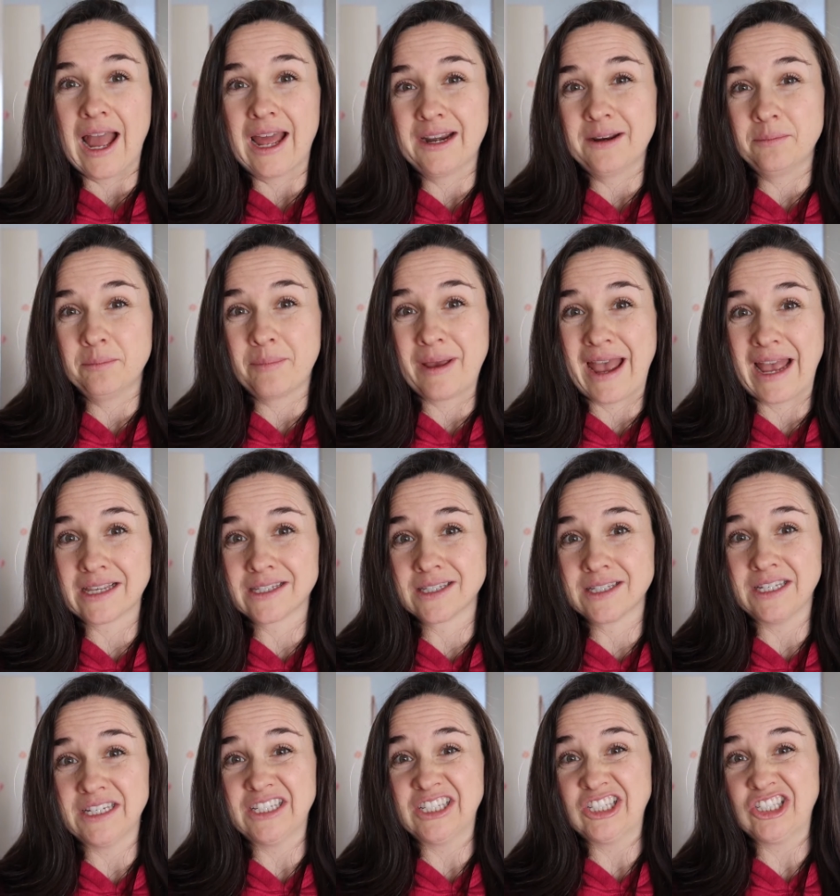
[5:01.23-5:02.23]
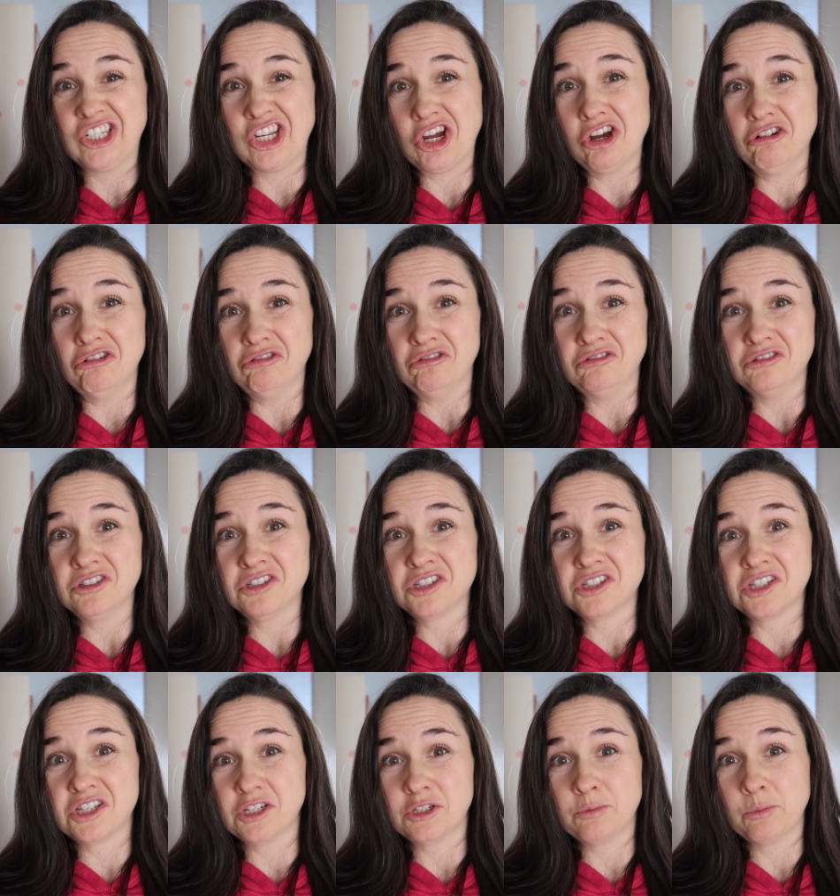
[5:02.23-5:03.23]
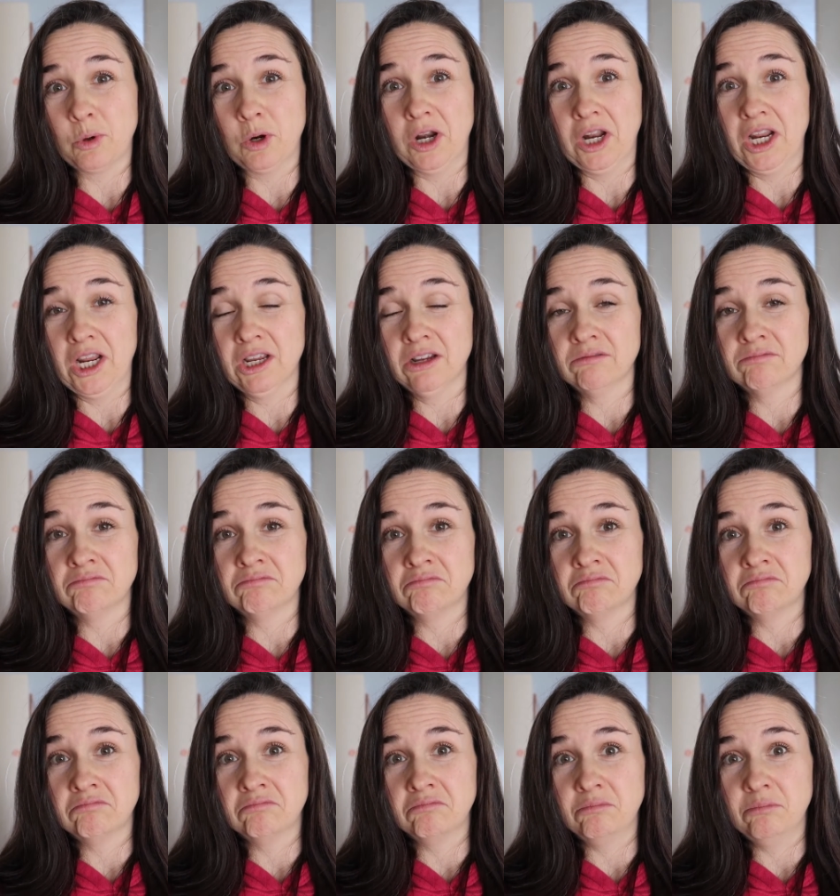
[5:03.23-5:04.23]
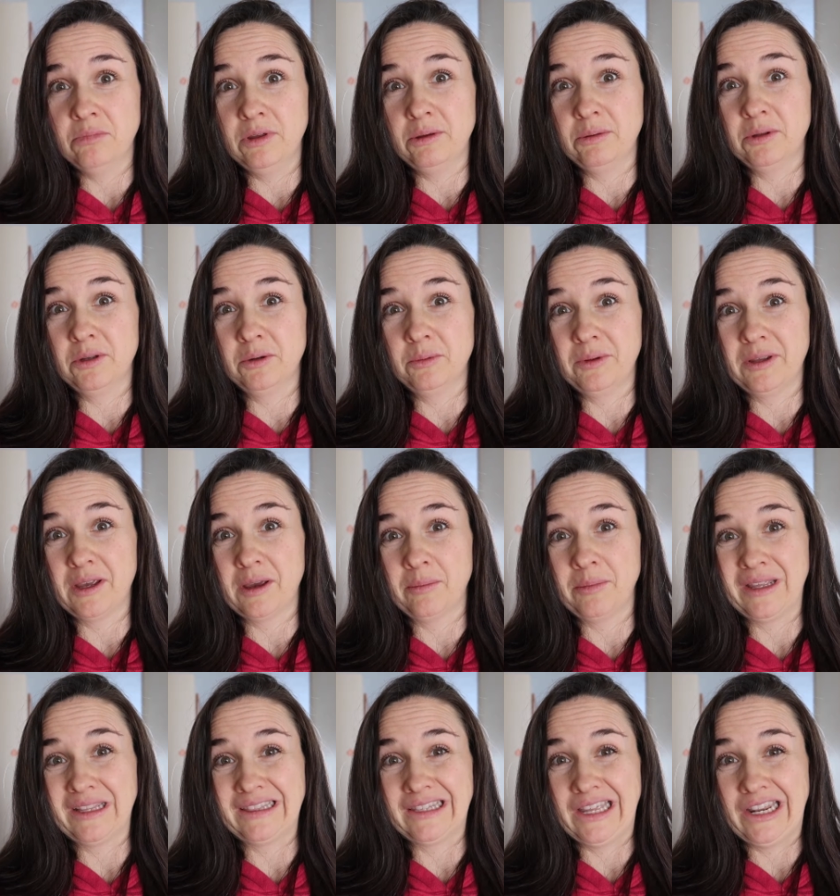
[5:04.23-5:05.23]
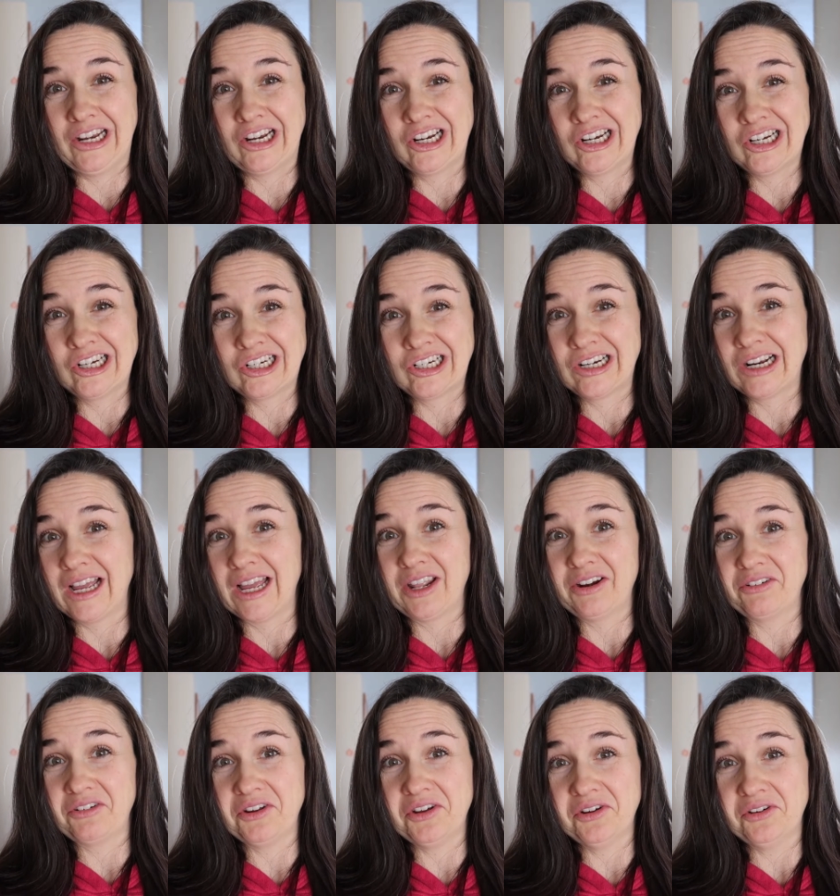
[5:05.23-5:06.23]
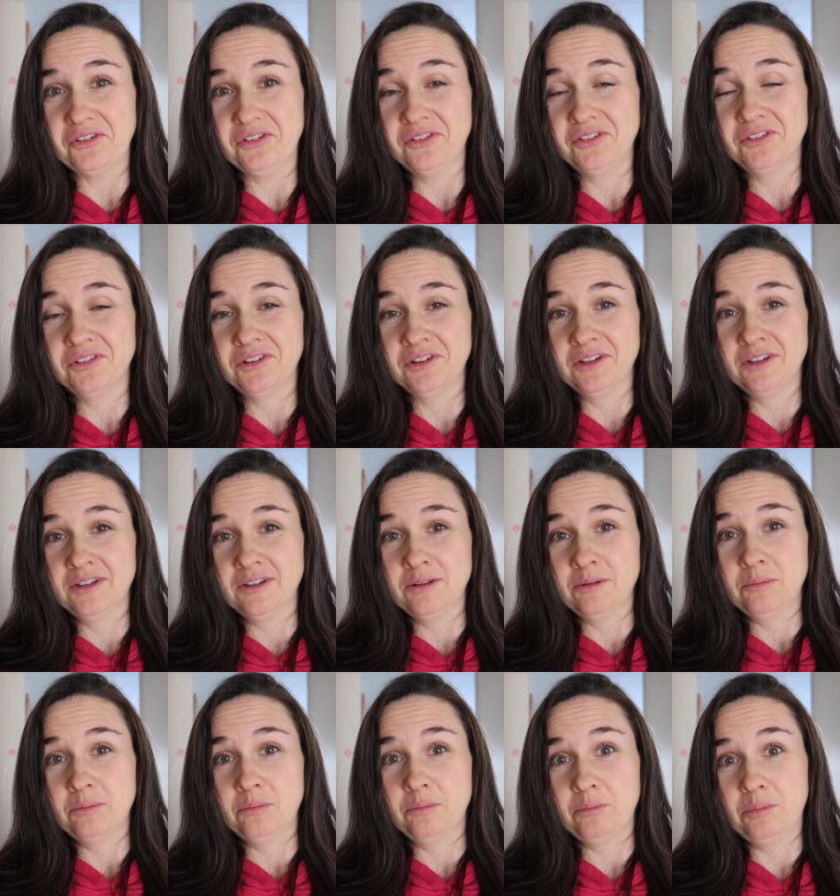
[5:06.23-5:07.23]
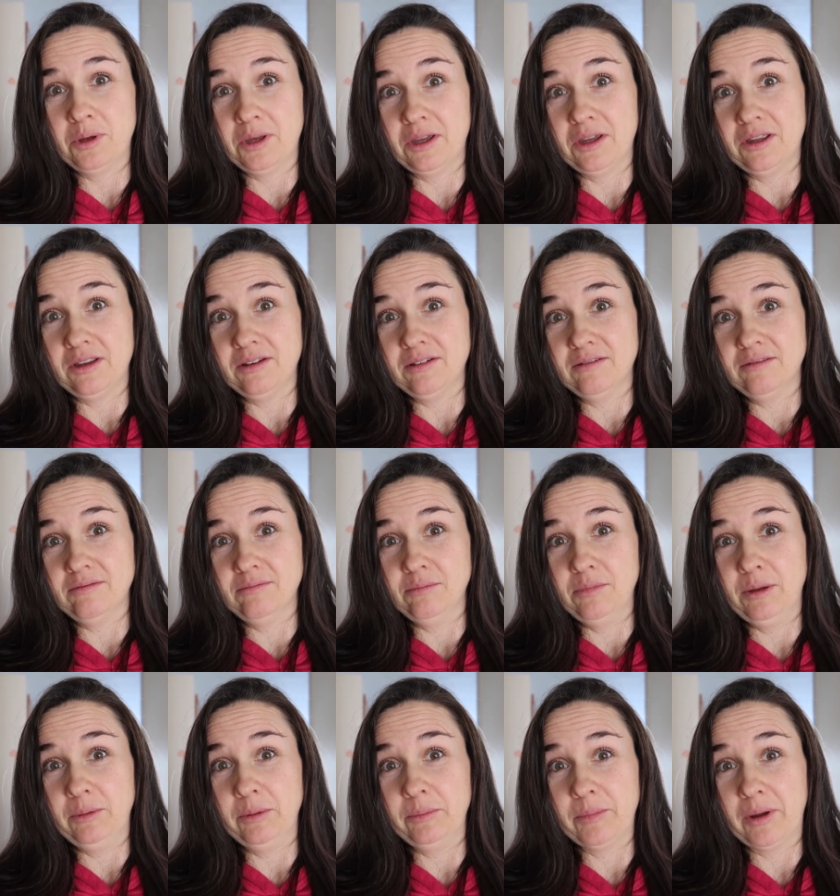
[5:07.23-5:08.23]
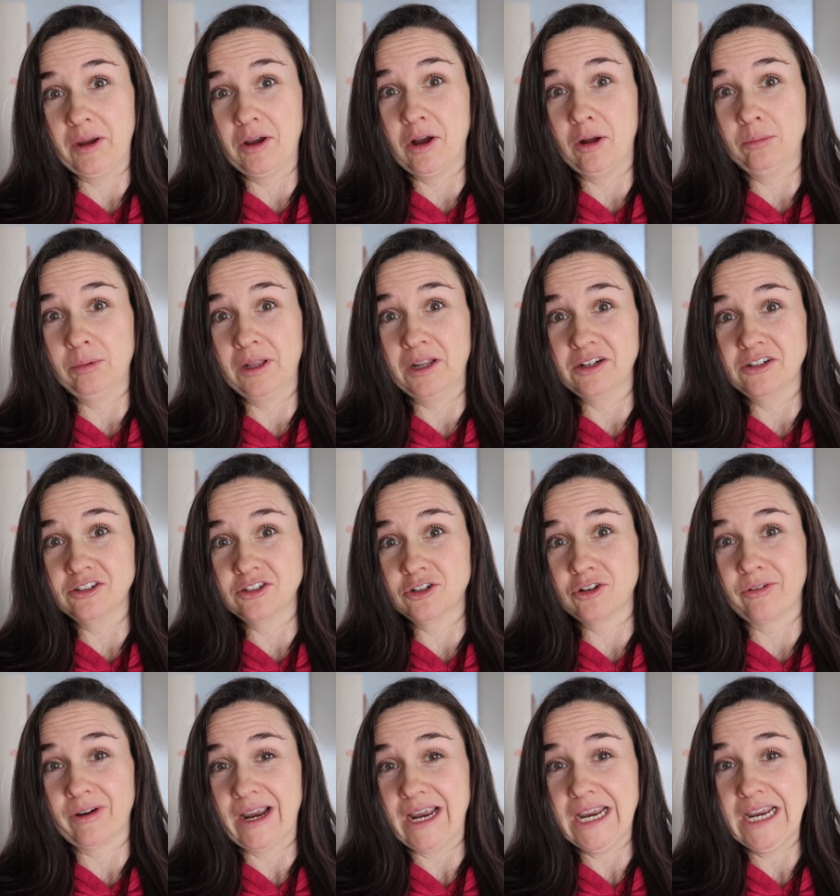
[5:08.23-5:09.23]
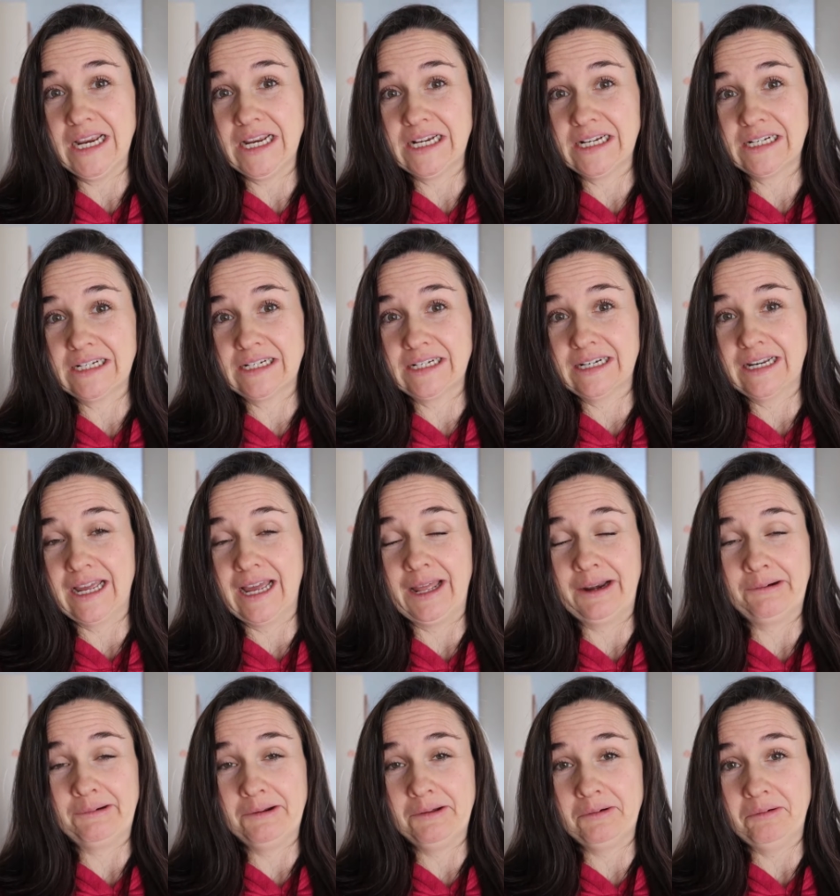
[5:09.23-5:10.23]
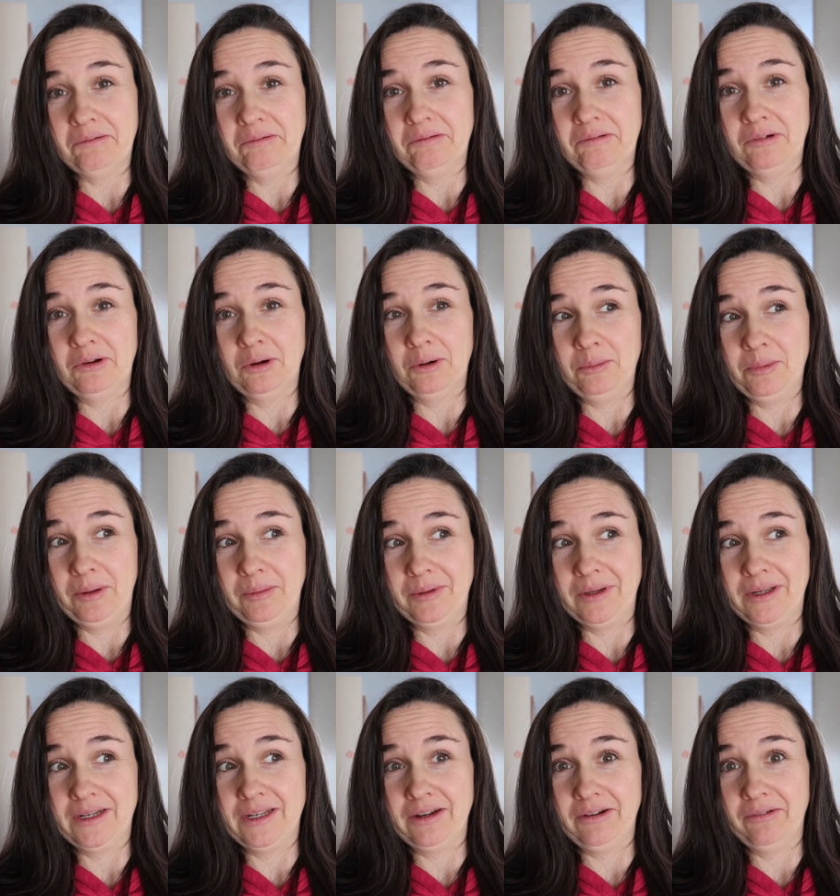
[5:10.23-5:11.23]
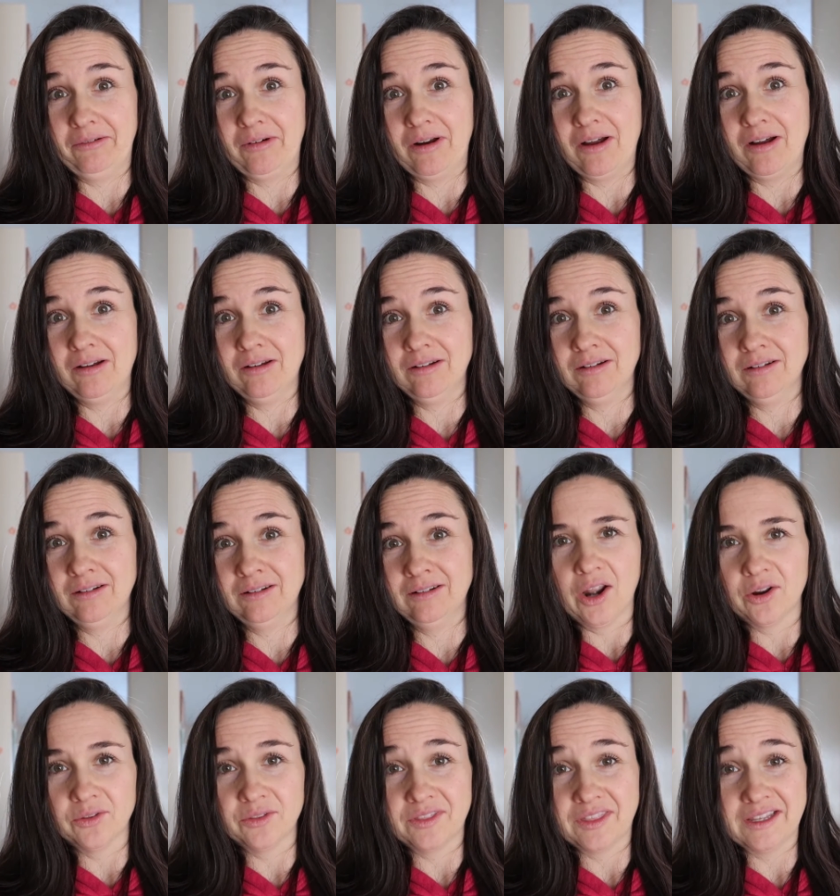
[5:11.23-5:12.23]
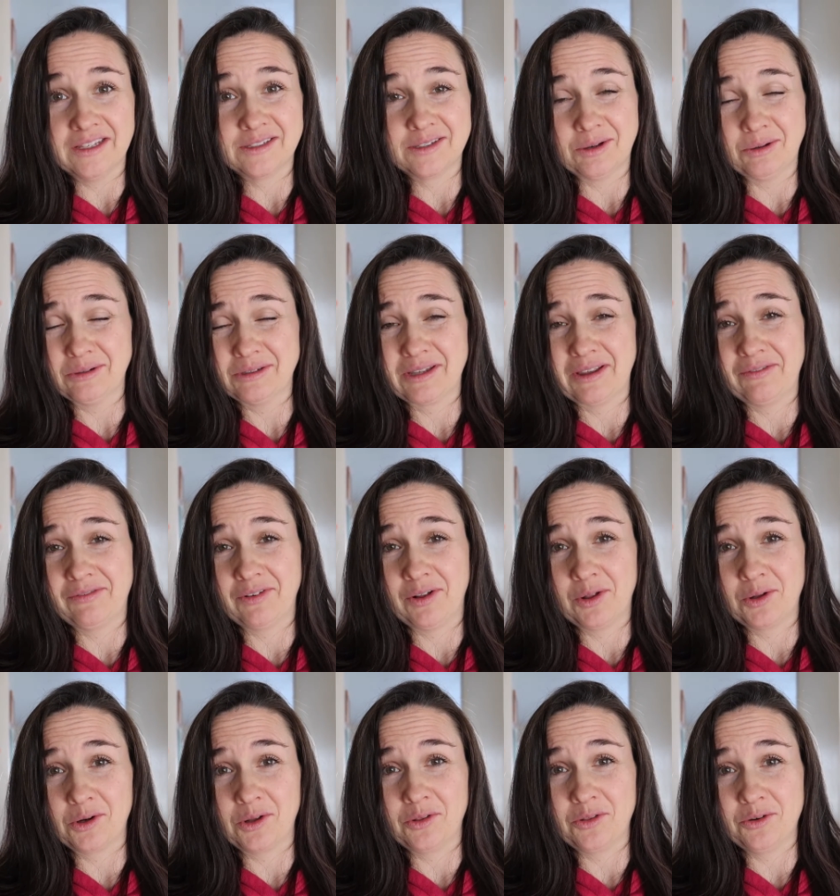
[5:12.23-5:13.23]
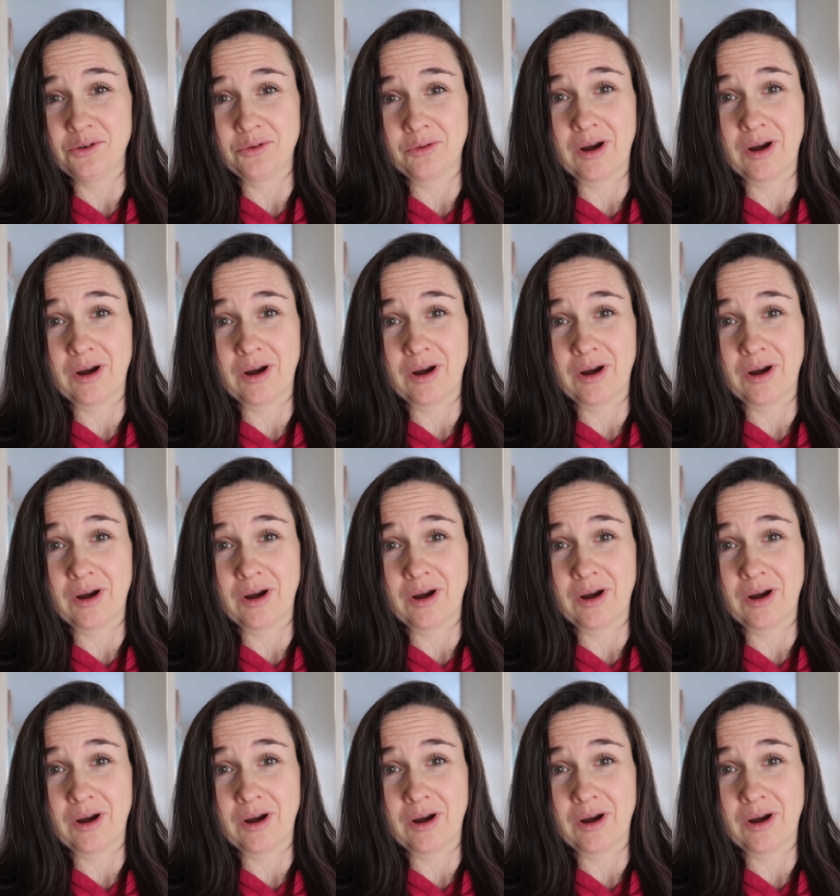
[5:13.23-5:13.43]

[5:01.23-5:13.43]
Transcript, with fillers: I didn't pass any stones this morning. Maybe it'll be coming later. I don't know. But Maybe my gallbladder is great? I don't know. Or maybe I did it wrong. I don't think so because I followed all the